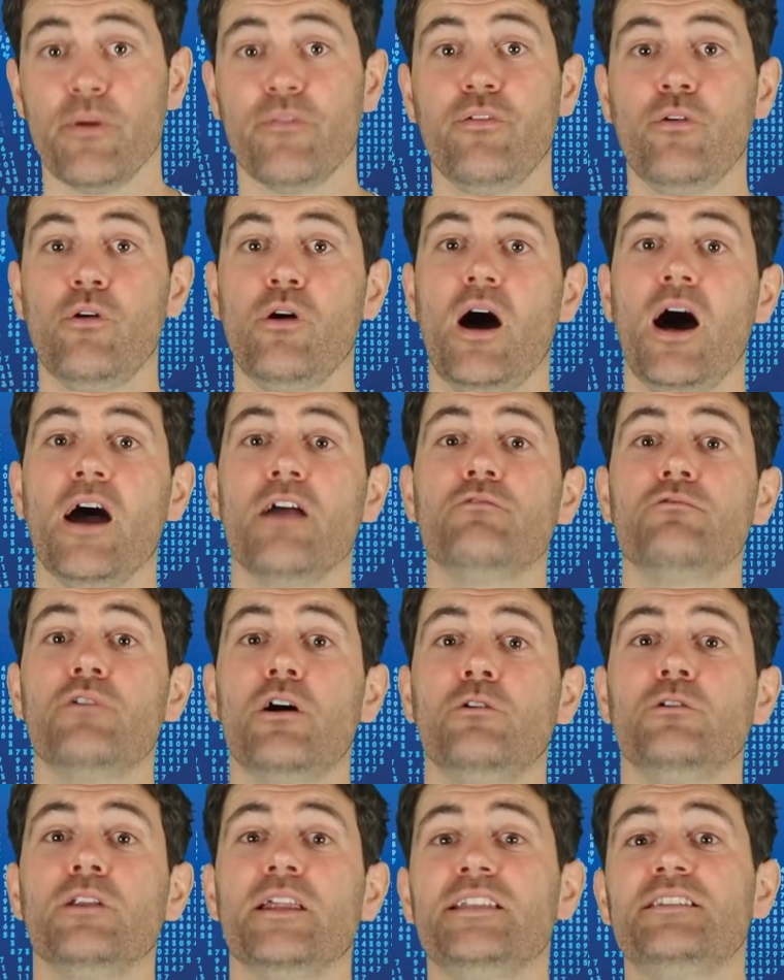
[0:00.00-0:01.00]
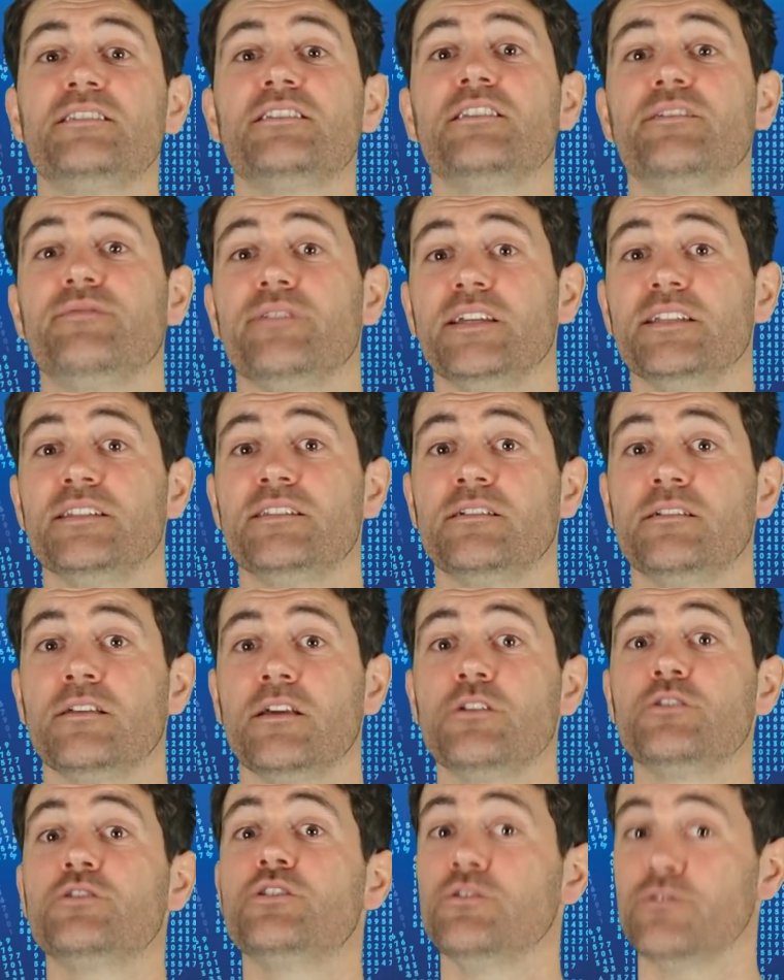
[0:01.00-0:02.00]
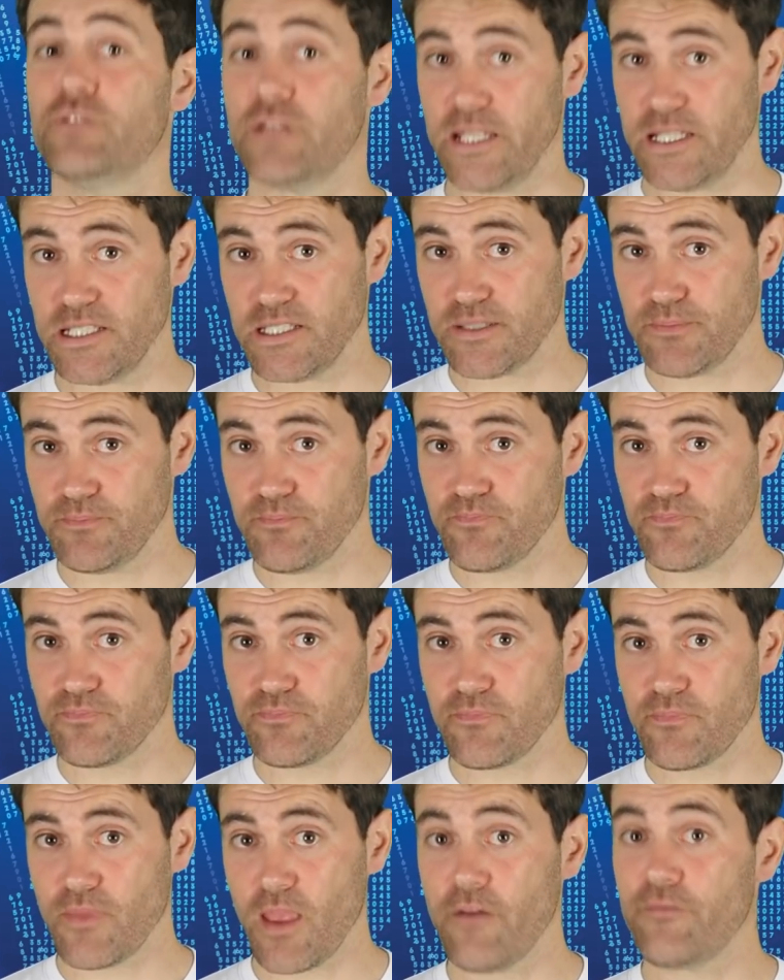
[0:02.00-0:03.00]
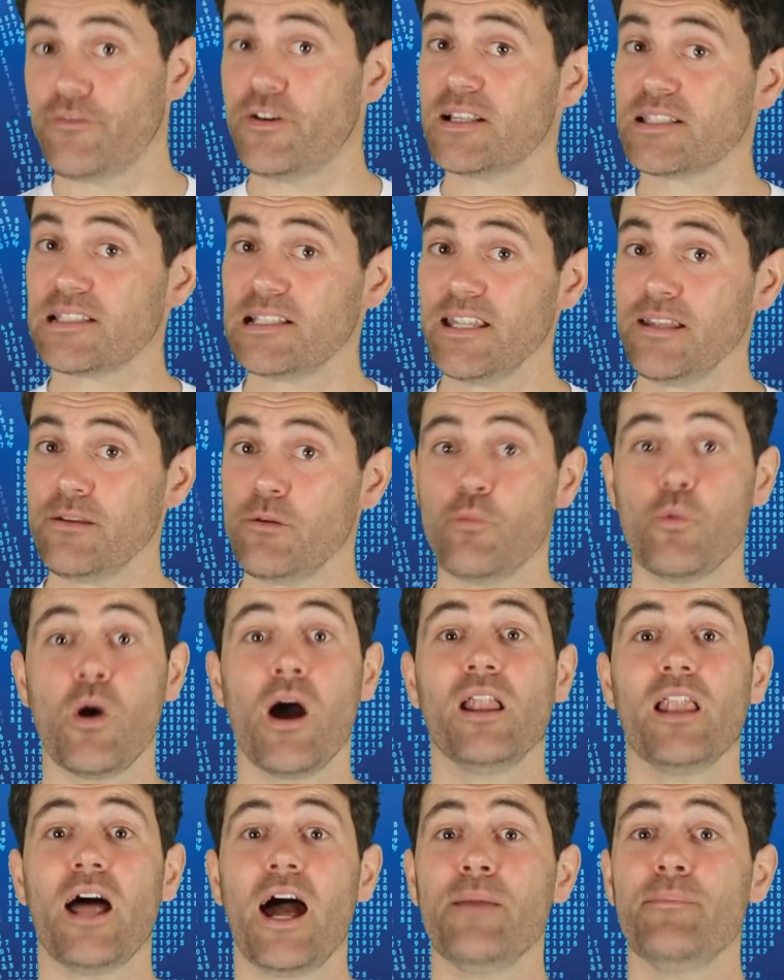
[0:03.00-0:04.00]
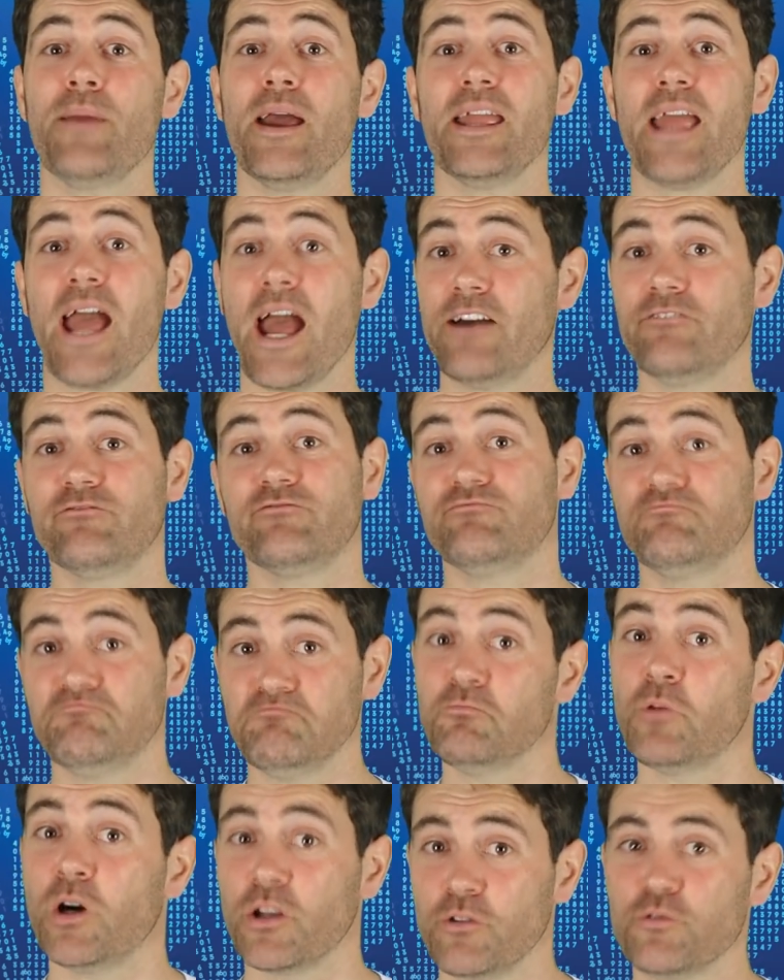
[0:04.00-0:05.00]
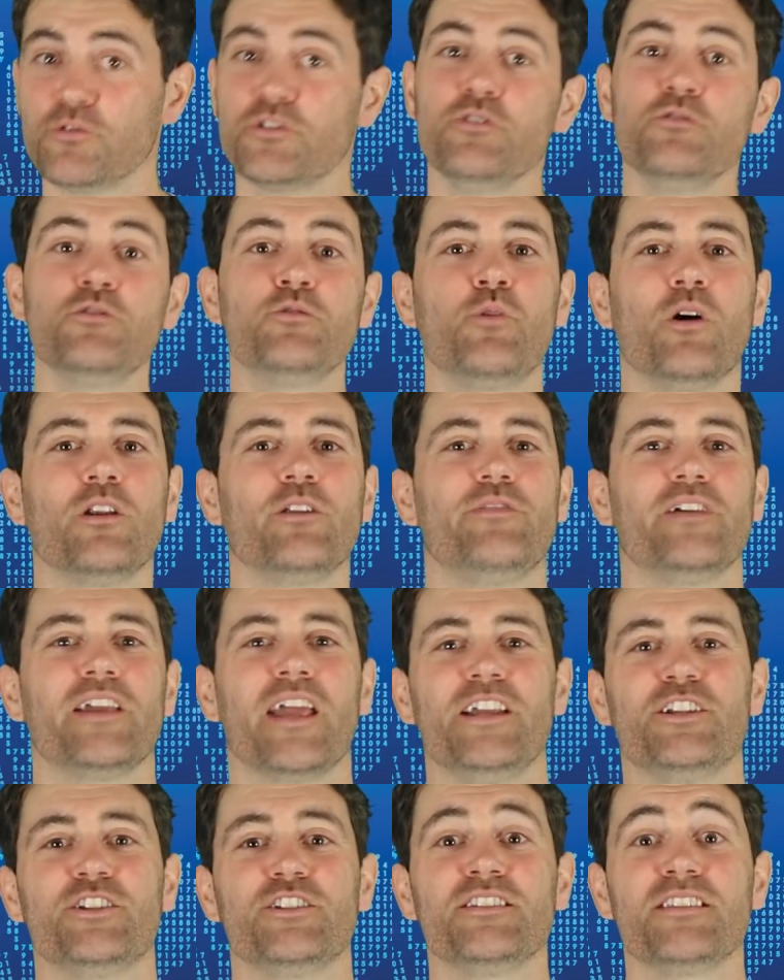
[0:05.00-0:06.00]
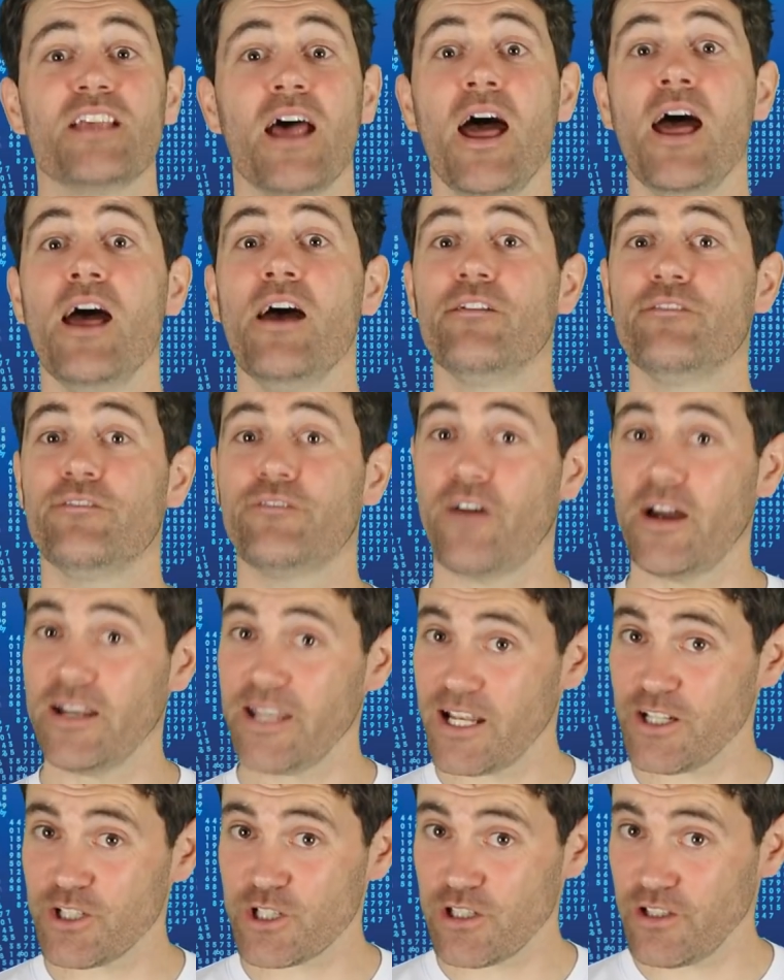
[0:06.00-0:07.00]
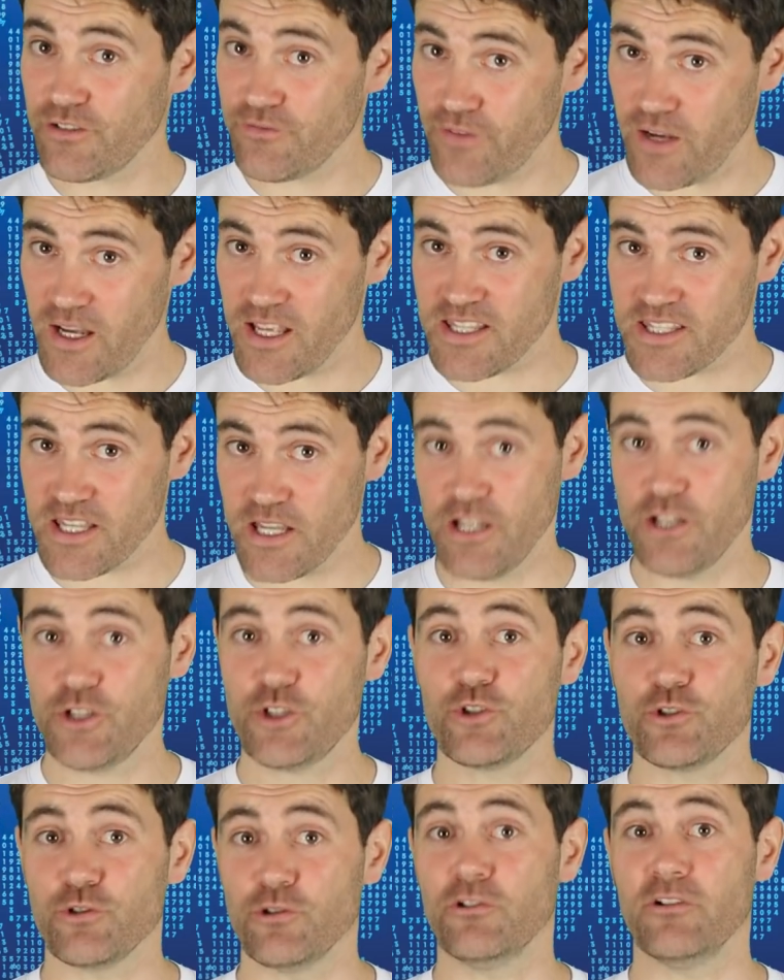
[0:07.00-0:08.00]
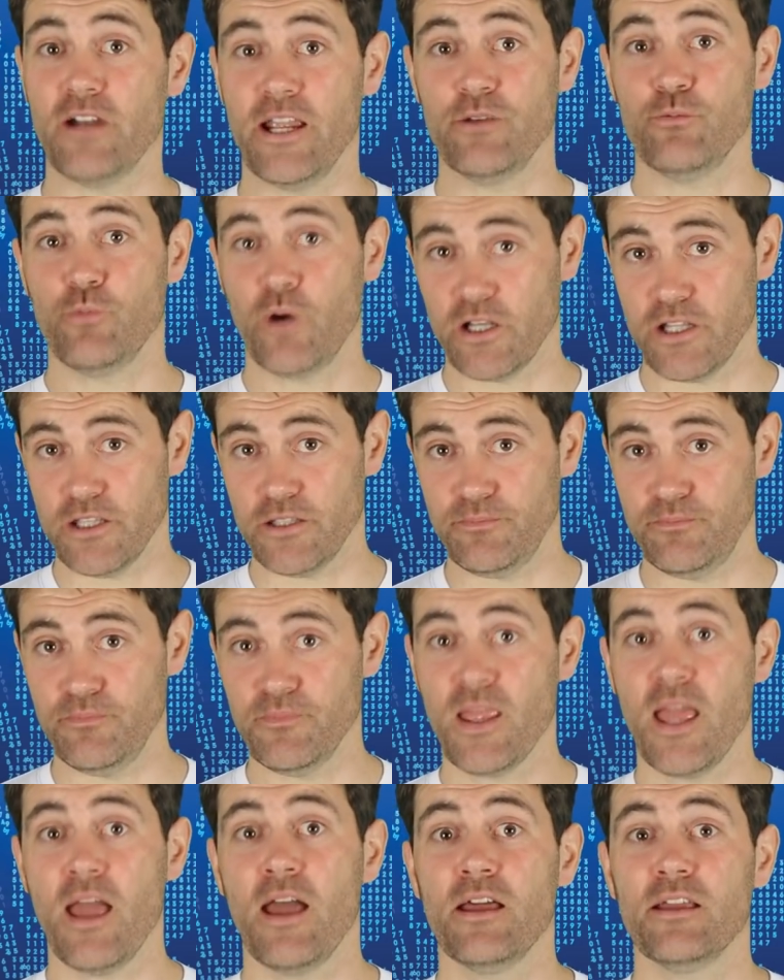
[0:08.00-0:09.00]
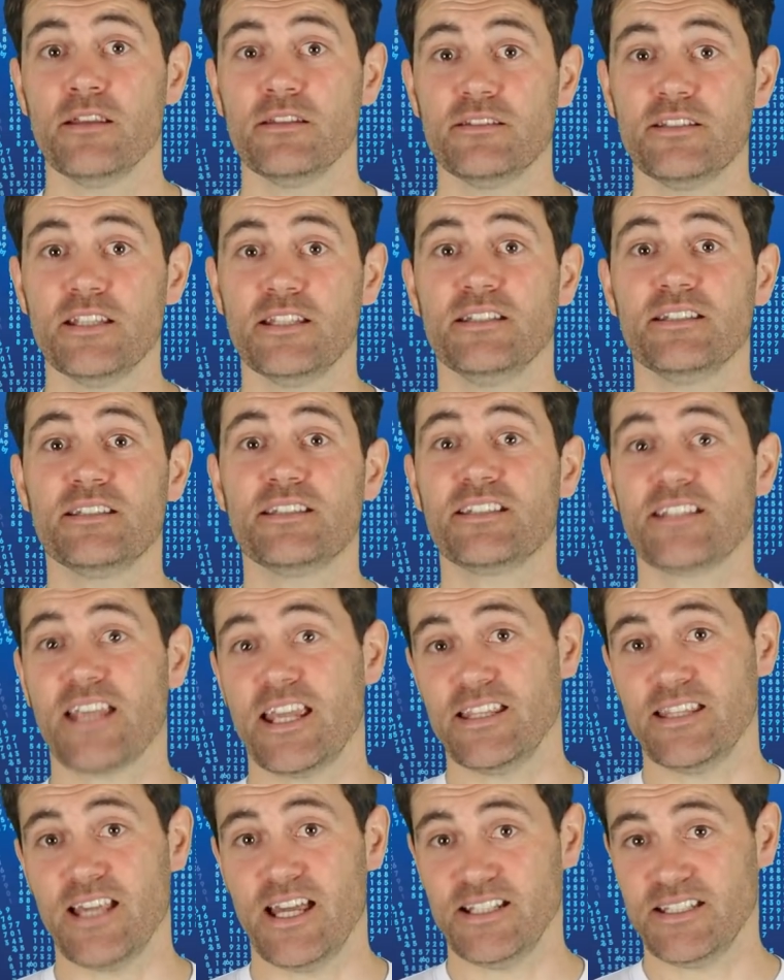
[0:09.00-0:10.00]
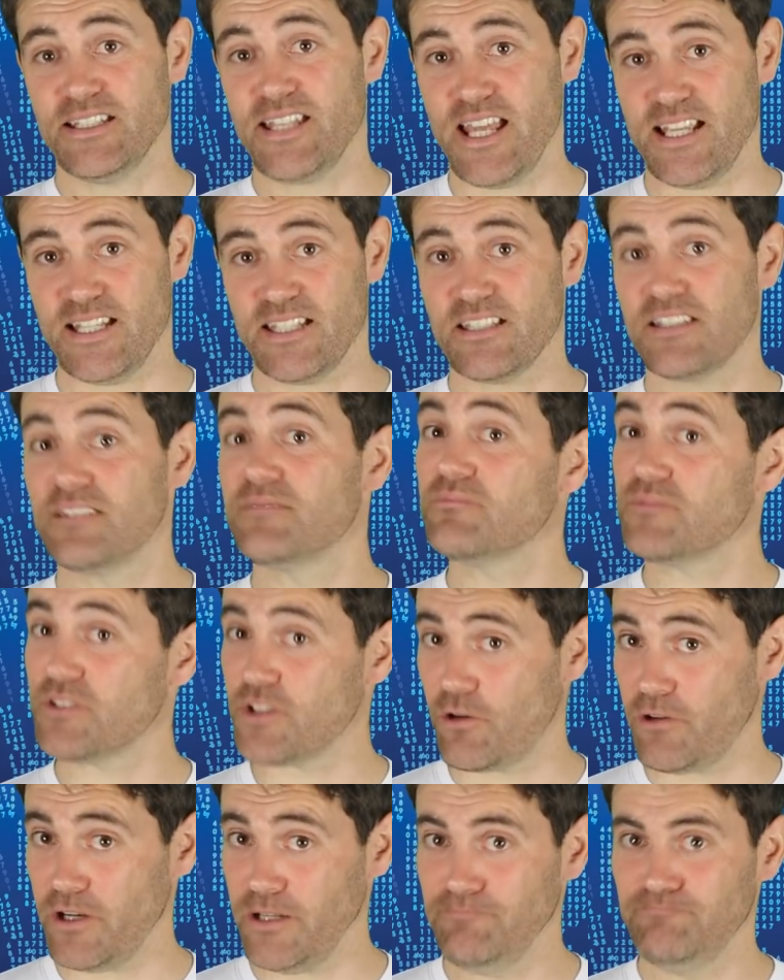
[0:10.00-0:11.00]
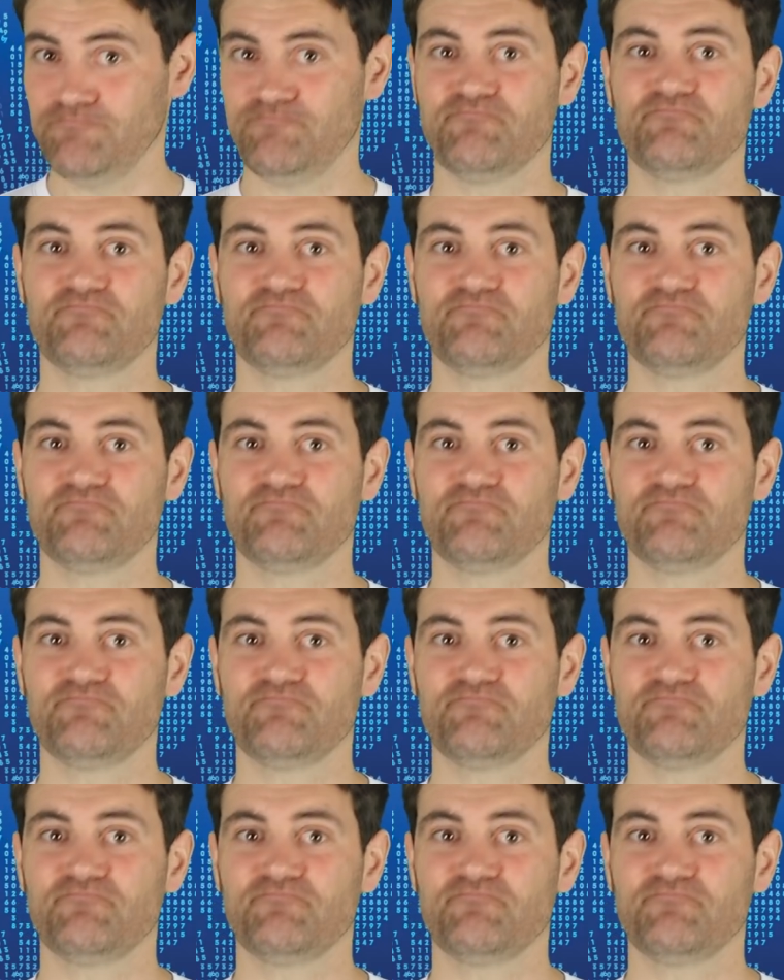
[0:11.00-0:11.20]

Before I roll into the vid, two things. Firstly, while I may have one or two qualifications, financial advisor sure ain't one of them. Didn't take that test, sorry.